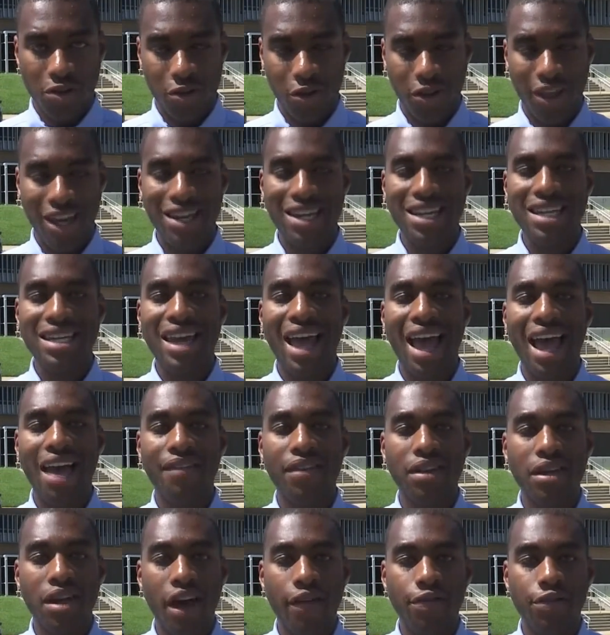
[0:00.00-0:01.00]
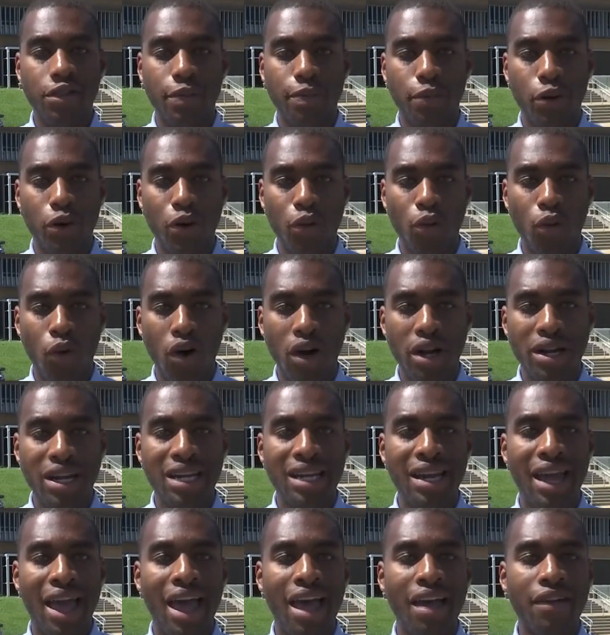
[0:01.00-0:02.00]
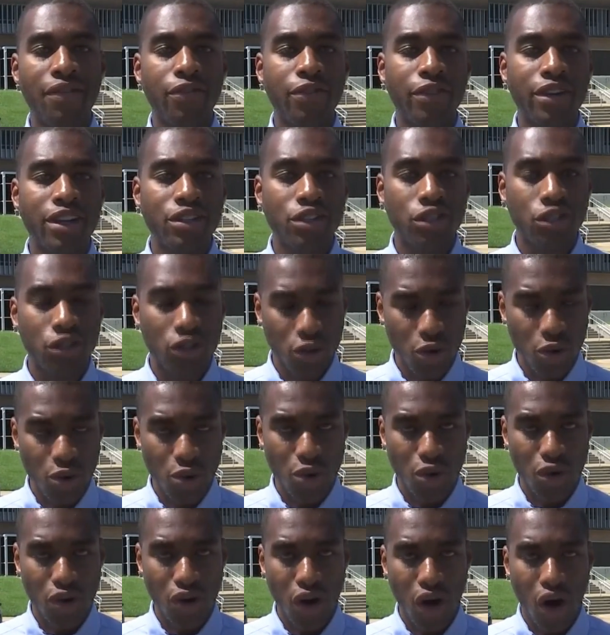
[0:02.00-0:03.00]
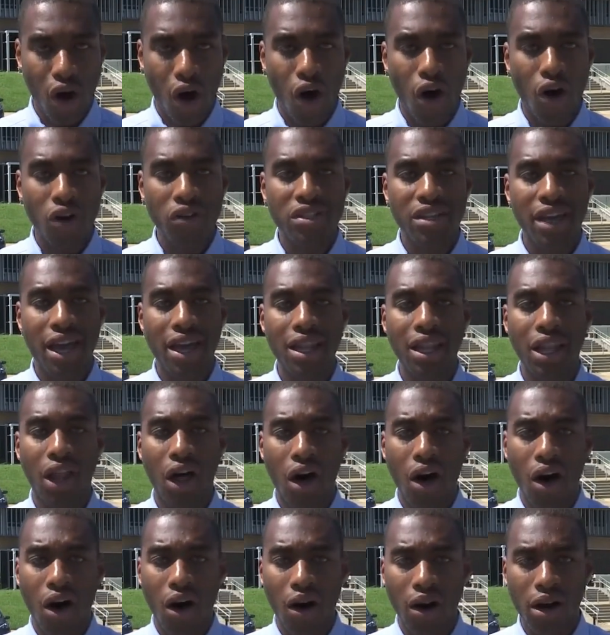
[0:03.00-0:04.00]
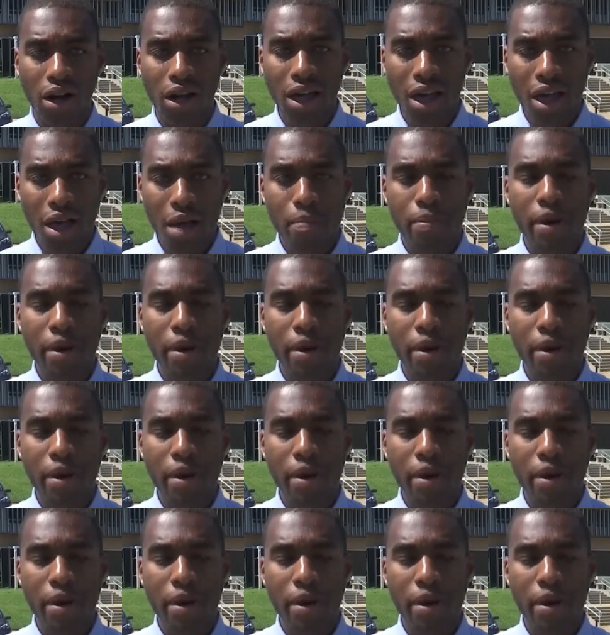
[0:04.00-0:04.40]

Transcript: so they didn't have enough to put one in every school all day long.